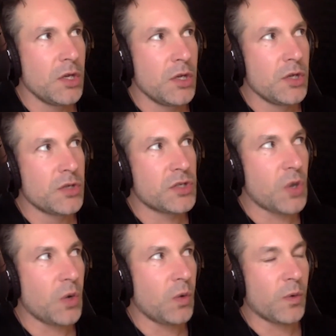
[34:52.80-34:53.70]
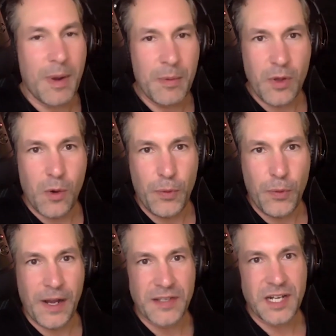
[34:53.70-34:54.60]
So remember the whole
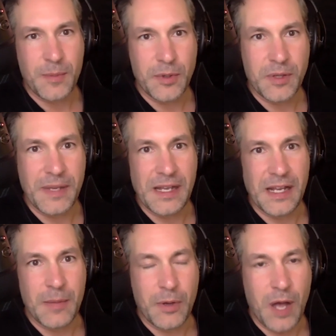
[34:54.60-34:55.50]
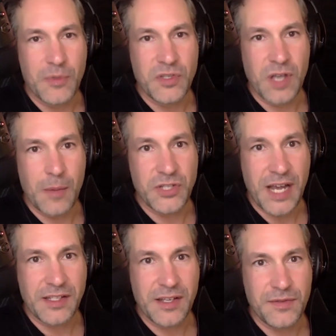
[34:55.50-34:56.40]
thing I said about the beginning about
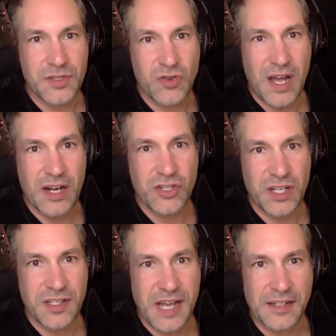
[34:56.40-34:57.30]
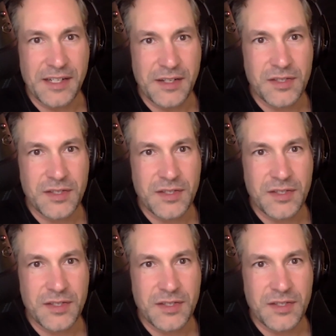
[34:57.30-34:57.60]
objective, strategy, and tactics?